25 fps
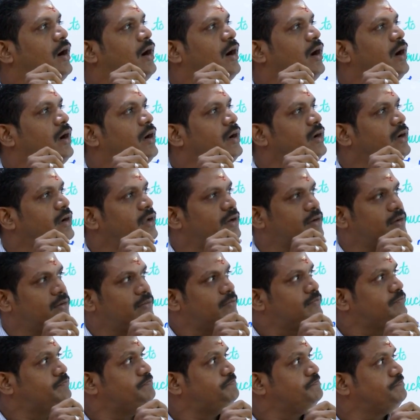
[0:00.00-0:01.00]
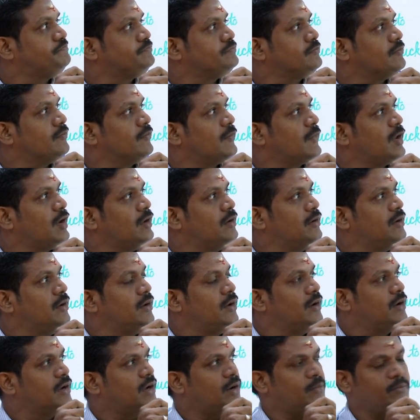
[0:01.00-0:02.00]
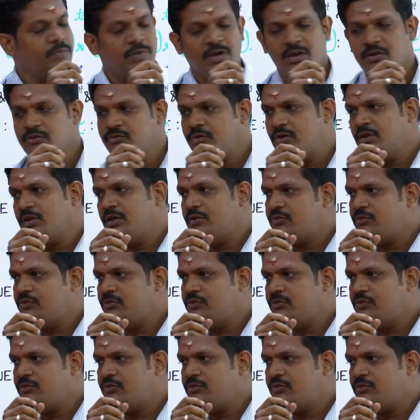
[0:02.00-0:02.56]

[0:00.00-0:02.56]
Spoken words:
And comparison,